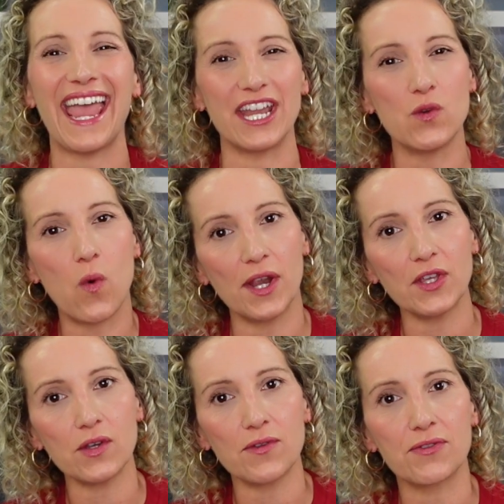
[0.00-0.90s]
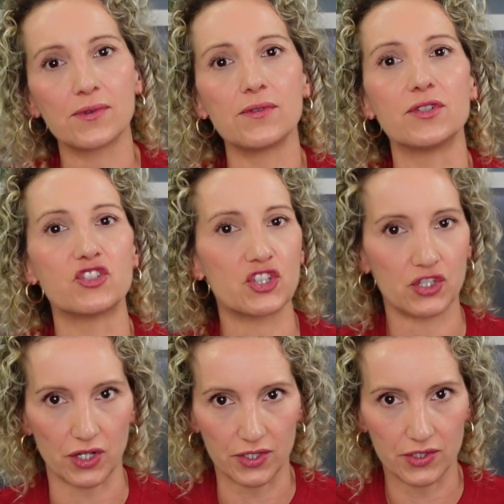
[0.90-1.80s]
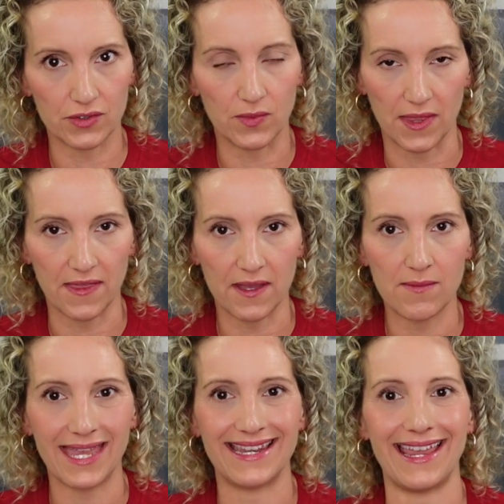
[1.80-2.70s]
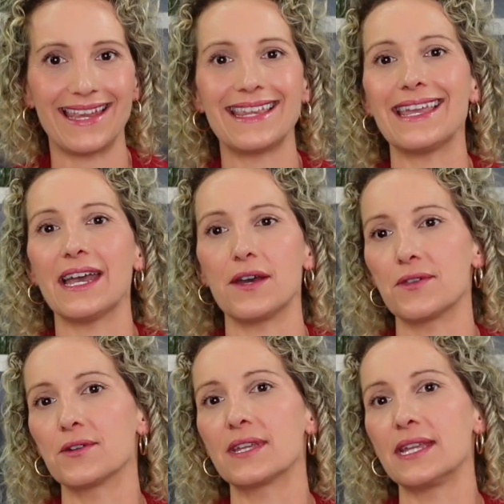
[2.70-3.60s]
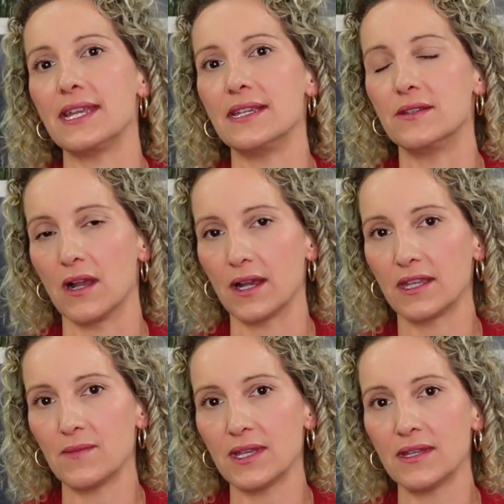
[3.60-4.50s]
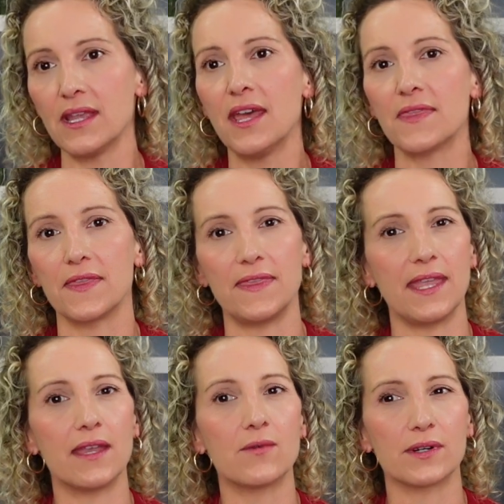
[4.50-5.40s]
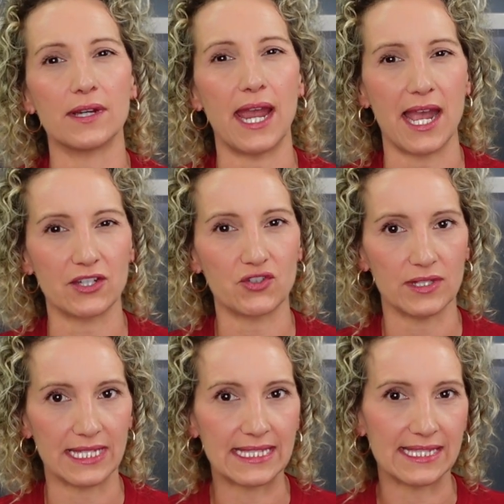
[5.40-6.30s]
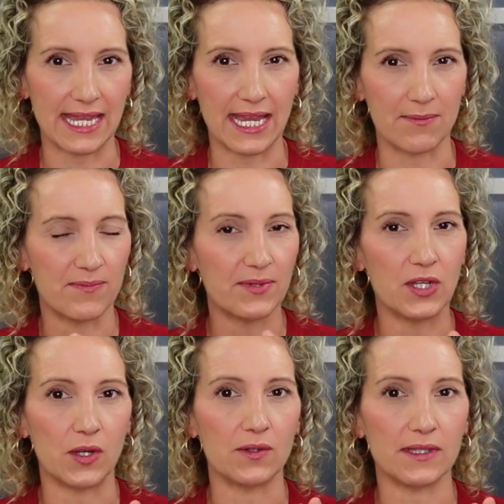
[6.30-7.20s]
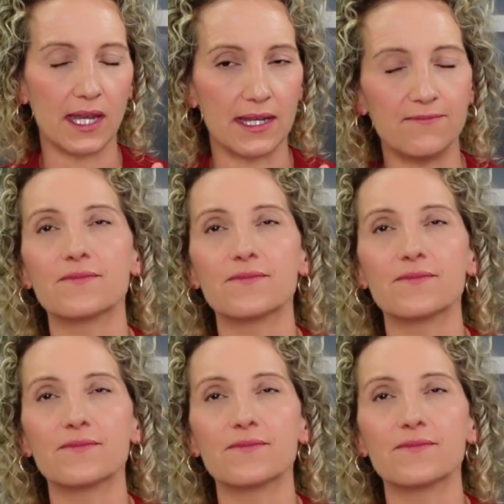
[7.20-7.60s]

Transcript: And you want to go through the charter with them and any other key document that they were actually seeing, you know, uh,